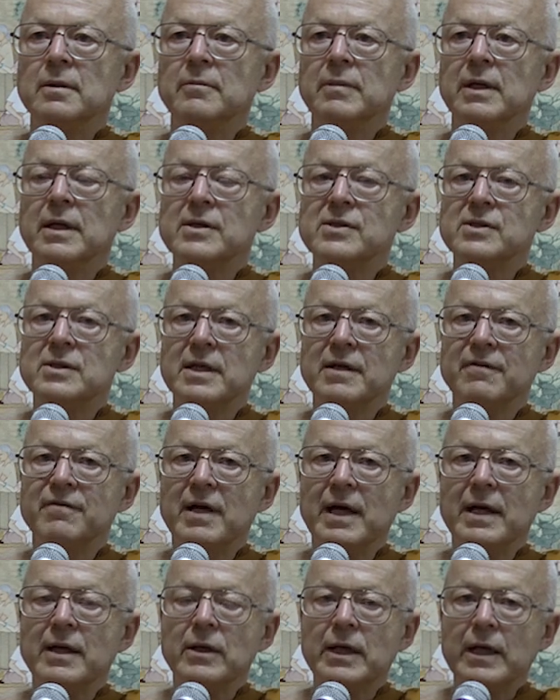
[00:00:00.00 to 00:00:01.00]
Because if
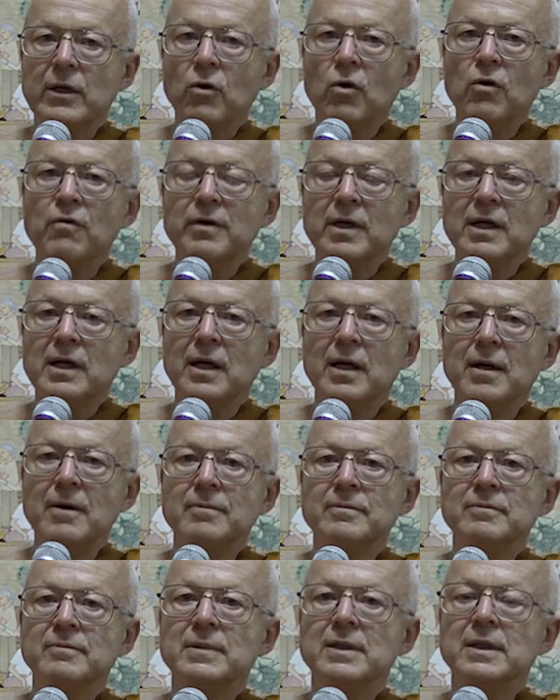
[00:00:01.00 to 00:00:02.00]
I can
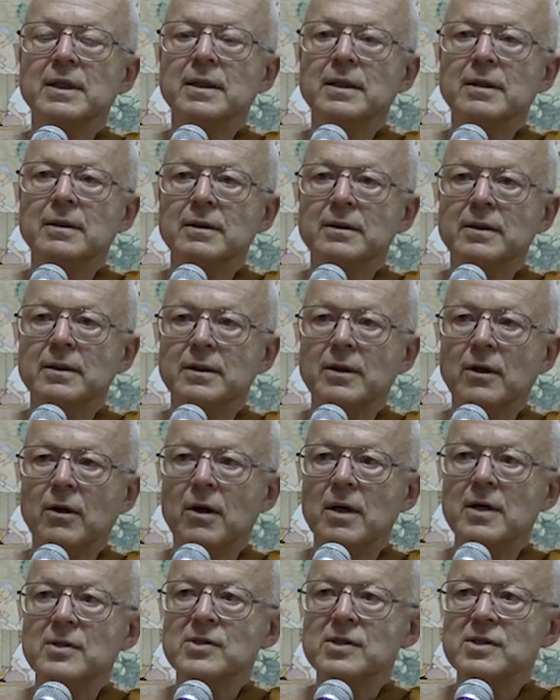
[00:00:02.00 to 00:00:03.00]
overcome the
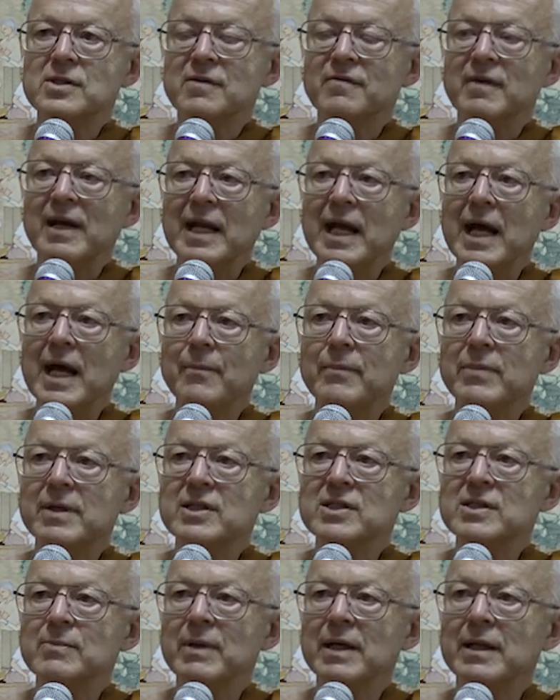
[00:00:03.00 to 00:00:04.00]
causes of
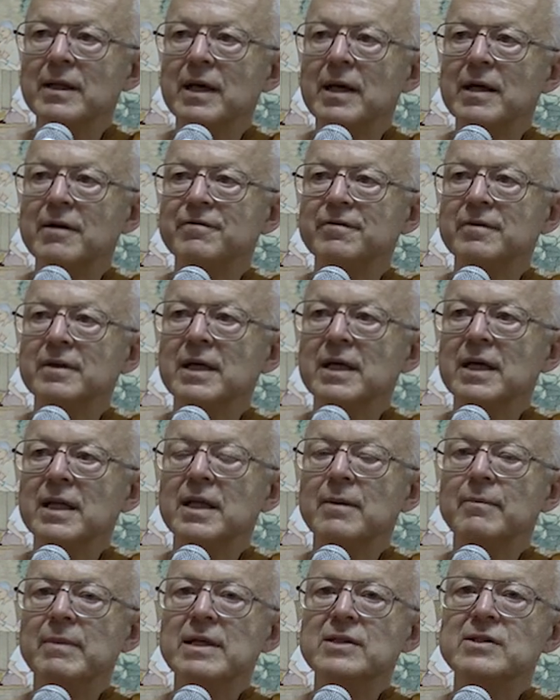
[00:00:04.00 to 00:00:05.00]
unhappiness in my life,
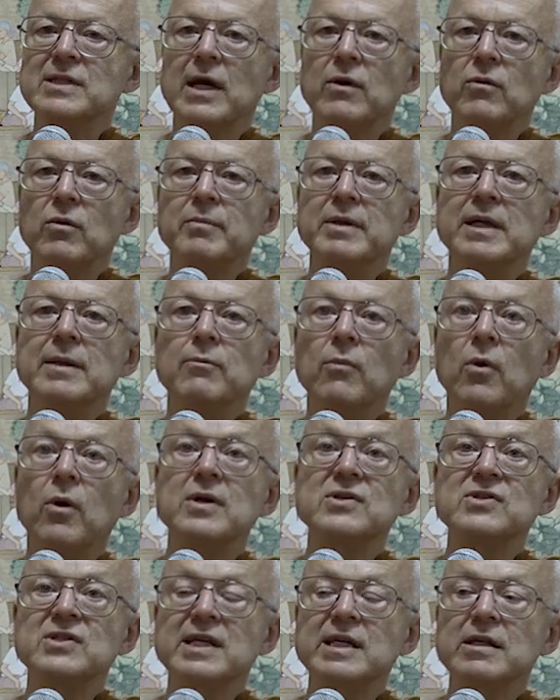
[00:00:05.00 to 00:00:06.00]
that means I will be
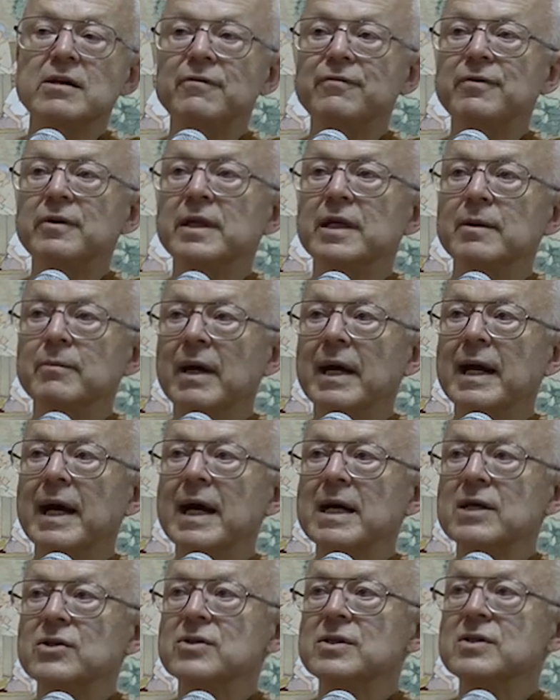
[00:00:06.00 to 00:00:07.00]
more skillful in my
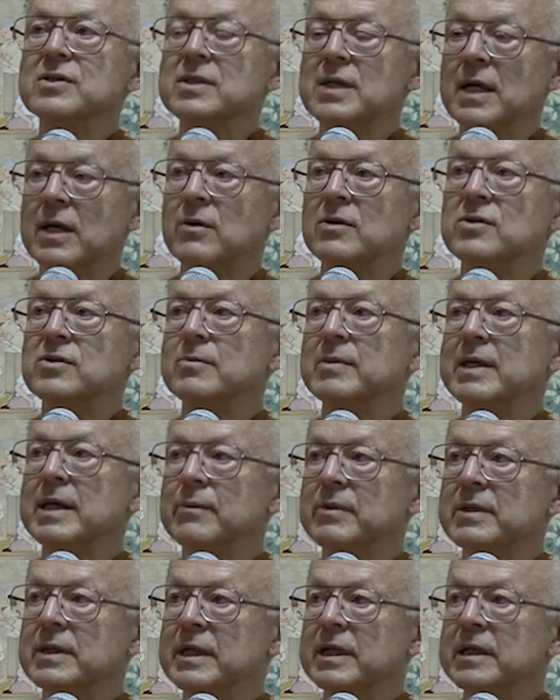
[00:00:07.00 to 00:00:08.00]
actions and I also be
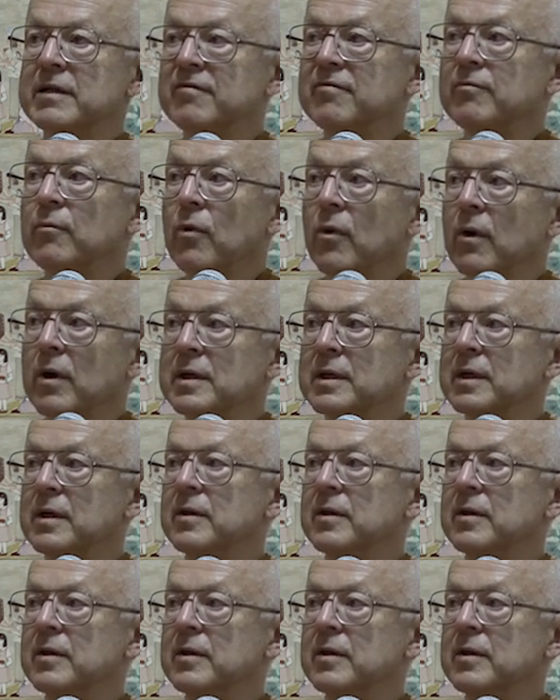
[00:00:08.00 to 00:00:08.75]
able to give more to